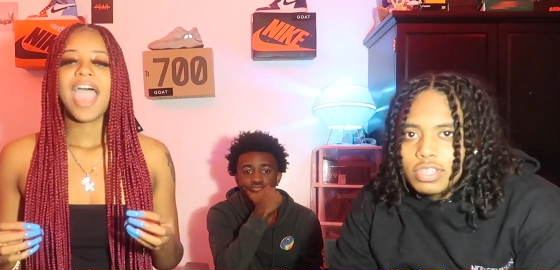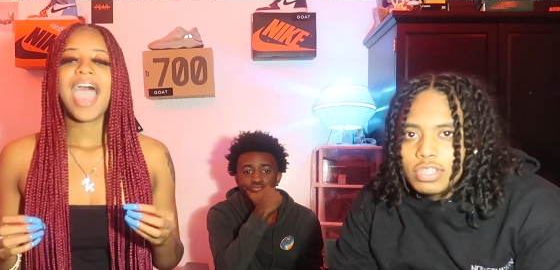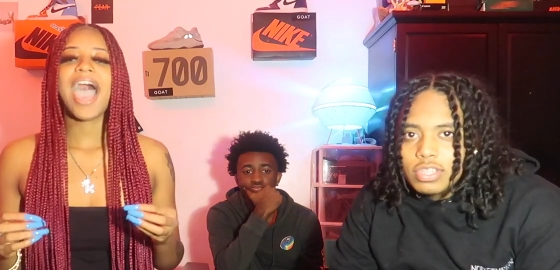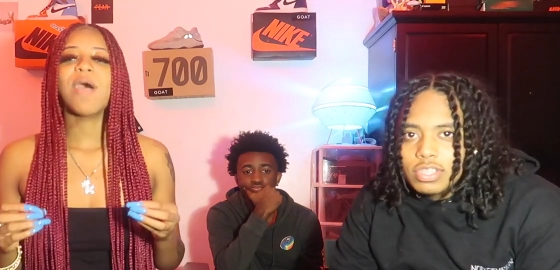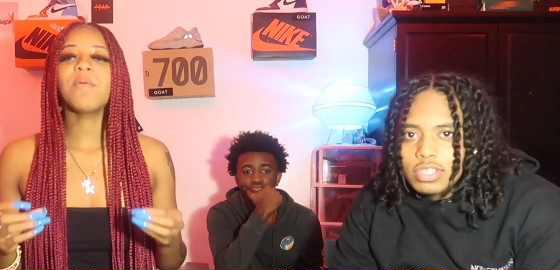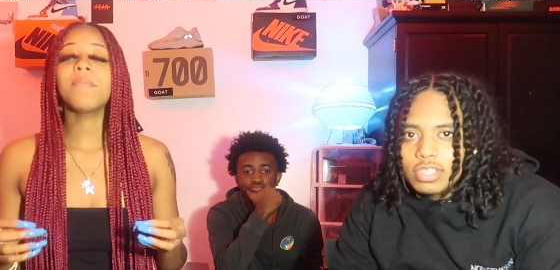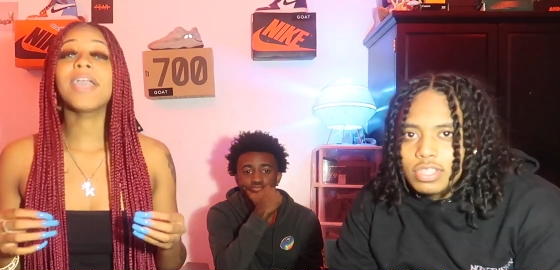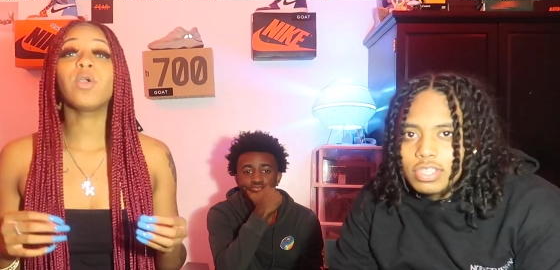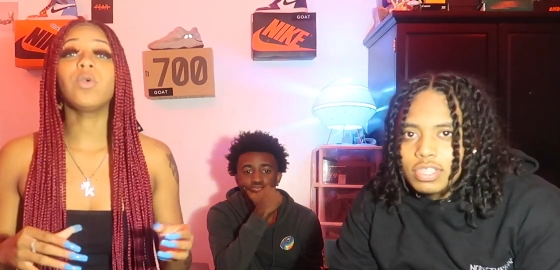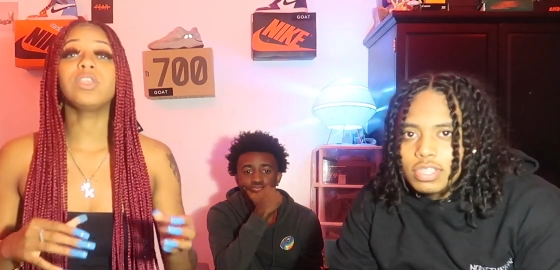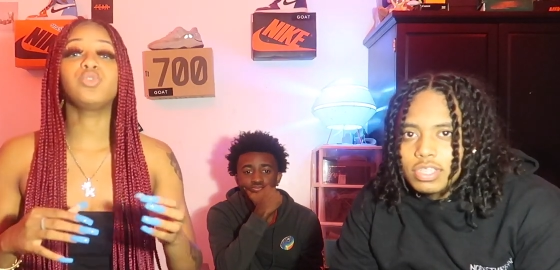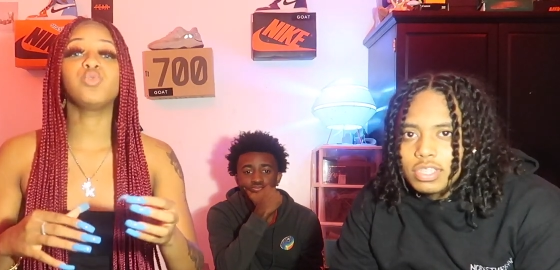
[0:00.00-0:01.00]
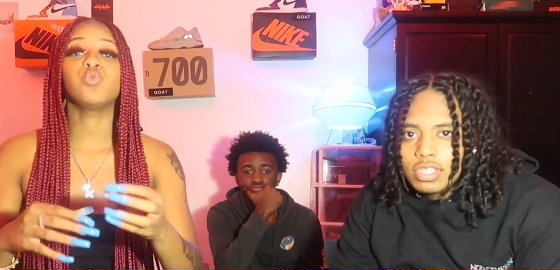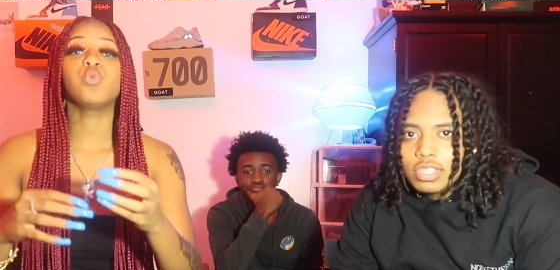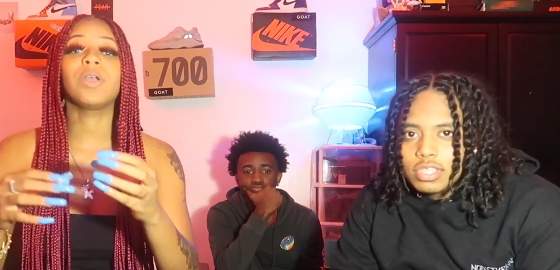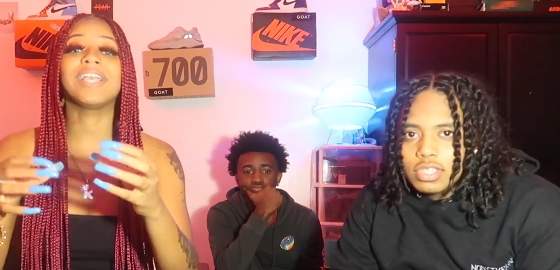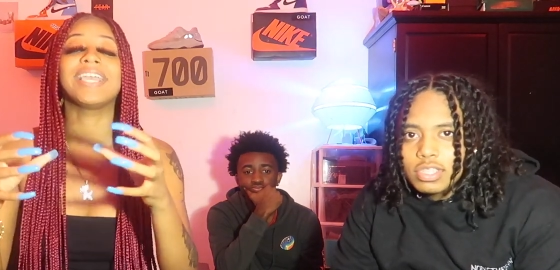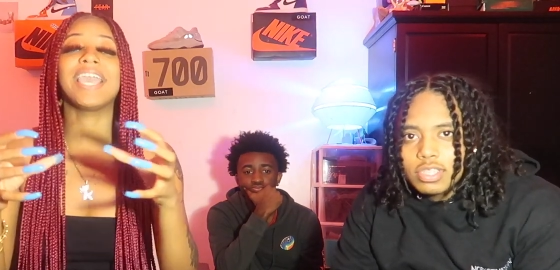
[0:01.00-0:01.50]
Speaker 1: How am I going
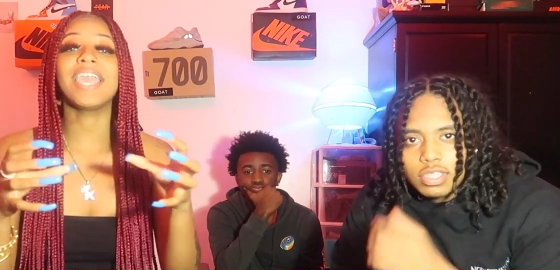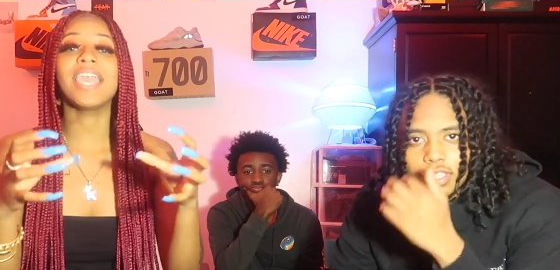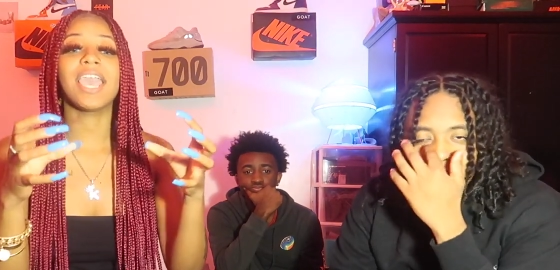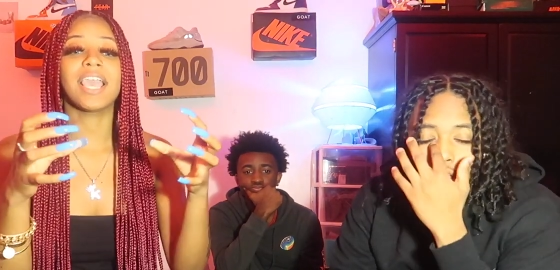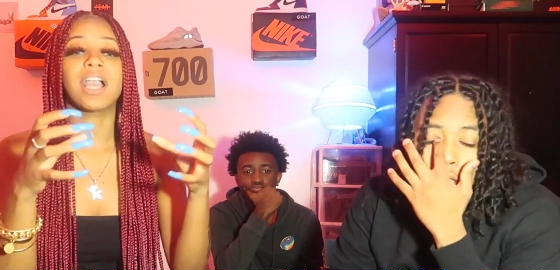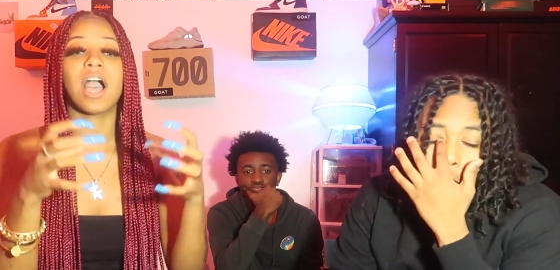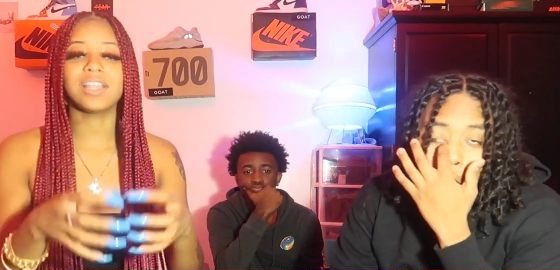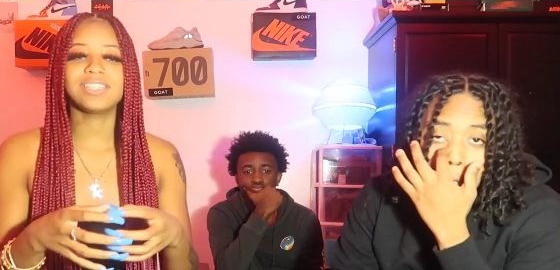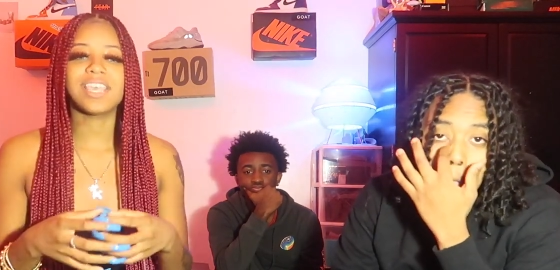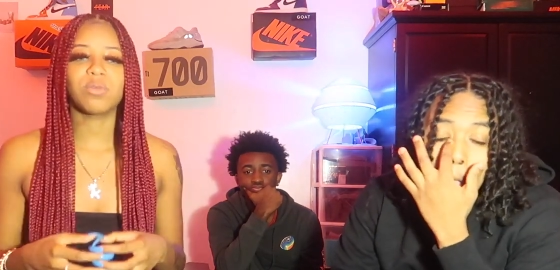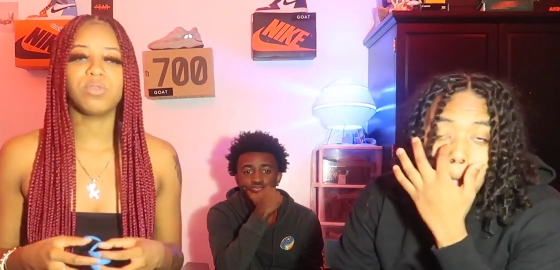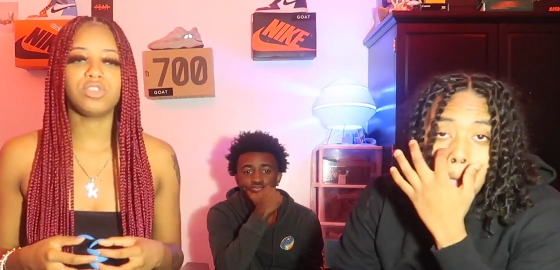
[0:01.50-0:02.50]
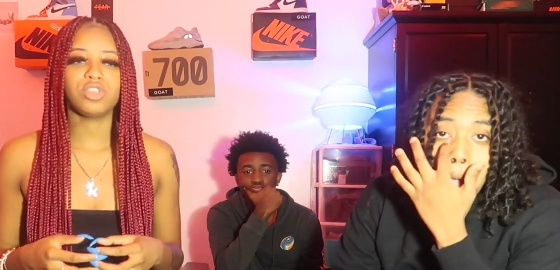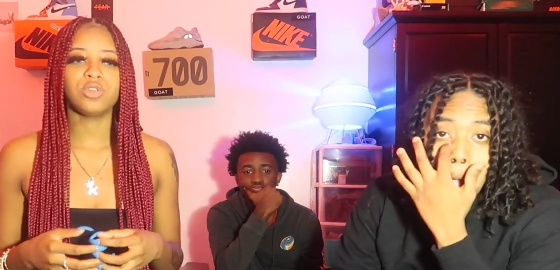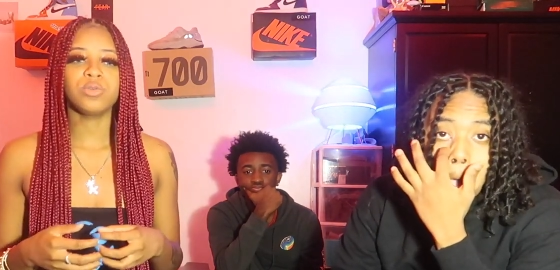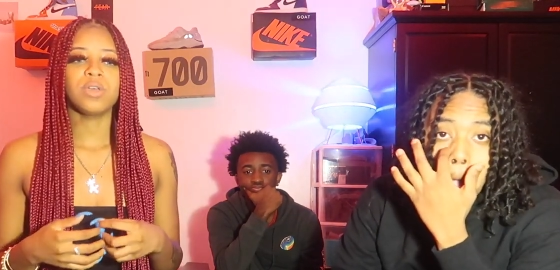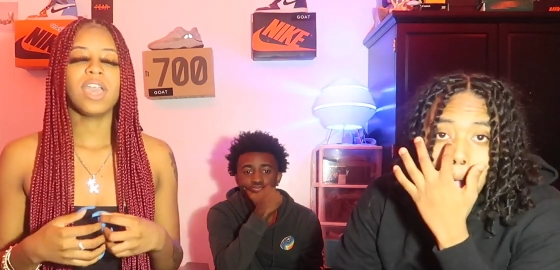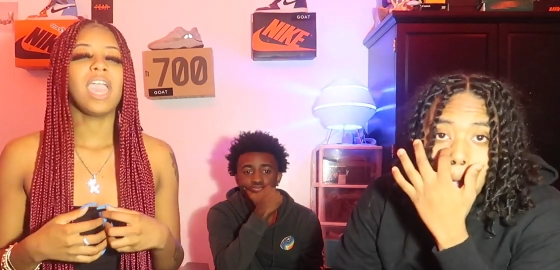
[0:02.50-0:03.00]
to get in contact with
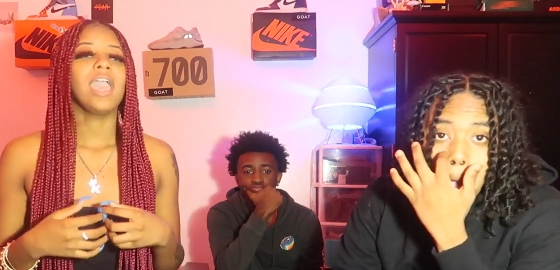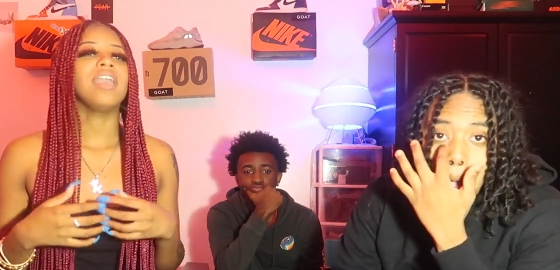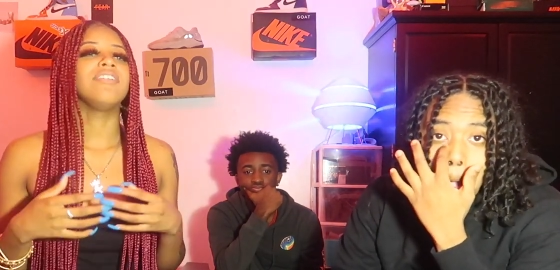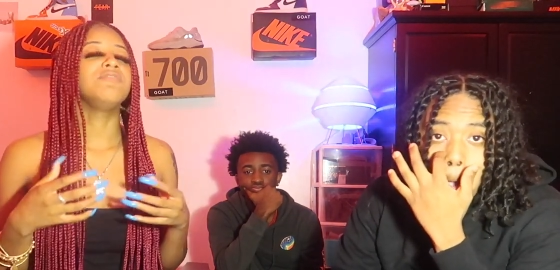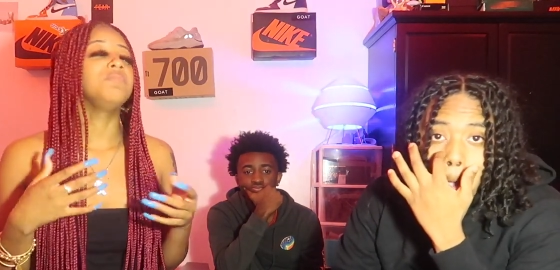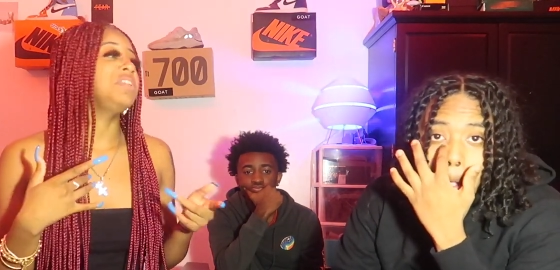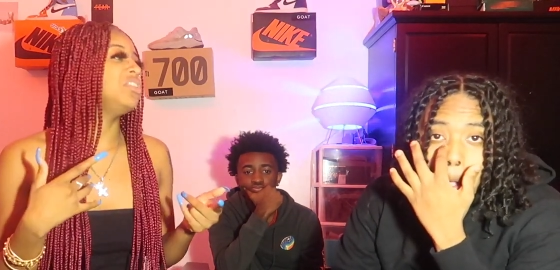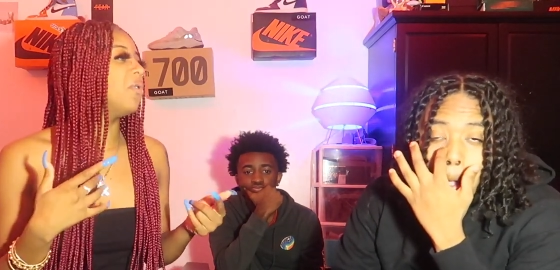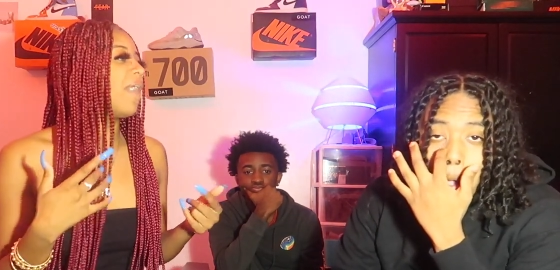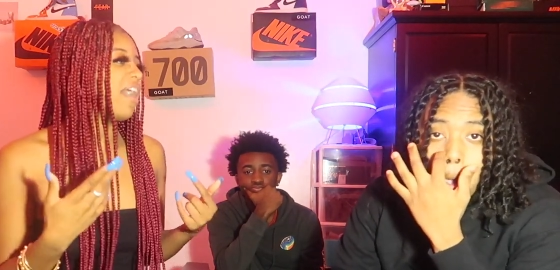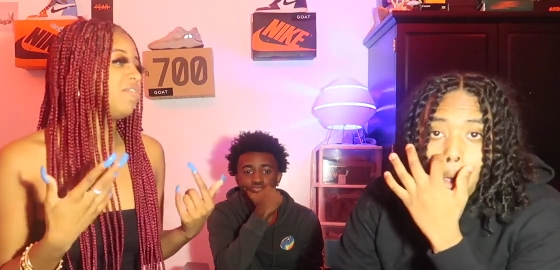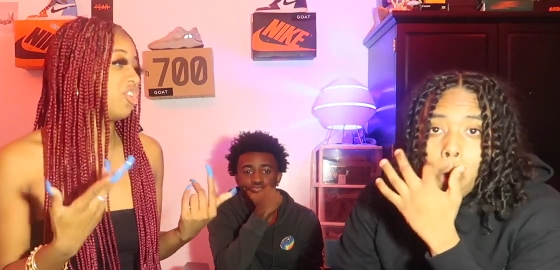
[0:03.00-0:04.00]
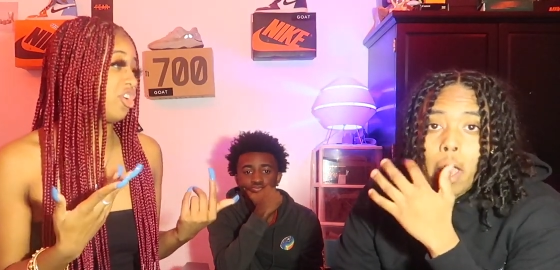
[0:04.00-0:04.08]
you if you don't have